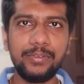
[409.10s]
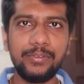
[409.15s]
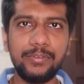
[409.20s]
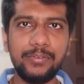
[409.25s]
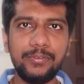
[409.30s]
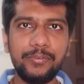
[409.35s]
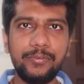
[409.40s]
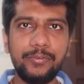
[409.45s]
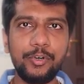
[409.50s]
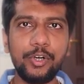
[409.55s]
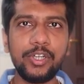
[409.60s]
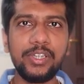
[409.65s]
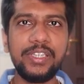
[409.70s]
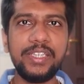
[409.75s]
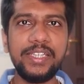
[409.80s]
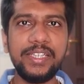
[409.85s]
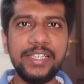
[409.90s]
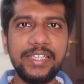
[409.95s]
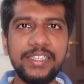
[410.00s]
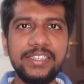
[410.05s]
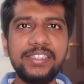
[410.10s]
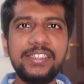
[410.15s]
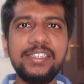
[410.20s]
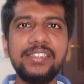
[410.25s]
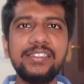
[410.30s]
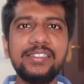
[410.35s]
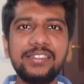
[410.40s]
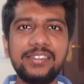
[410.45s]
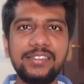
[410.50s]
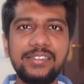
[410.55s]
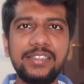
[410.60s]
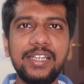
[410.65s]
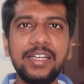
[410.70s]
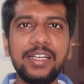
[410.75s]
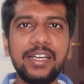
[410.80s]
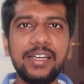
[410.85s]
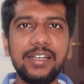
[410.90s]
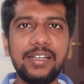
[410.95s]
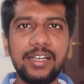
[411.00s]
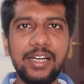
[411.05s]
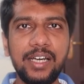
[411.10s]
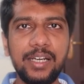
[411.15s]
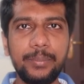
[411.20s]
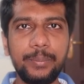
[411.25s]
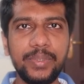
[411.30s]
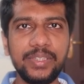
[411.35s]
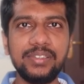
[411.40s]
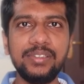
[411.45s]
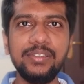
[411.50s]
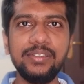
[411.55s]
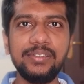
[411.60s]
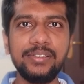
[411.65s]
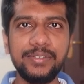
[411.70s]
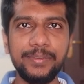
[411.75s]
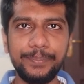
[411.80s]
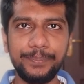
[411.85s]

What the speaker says: for the engines that are our muscles.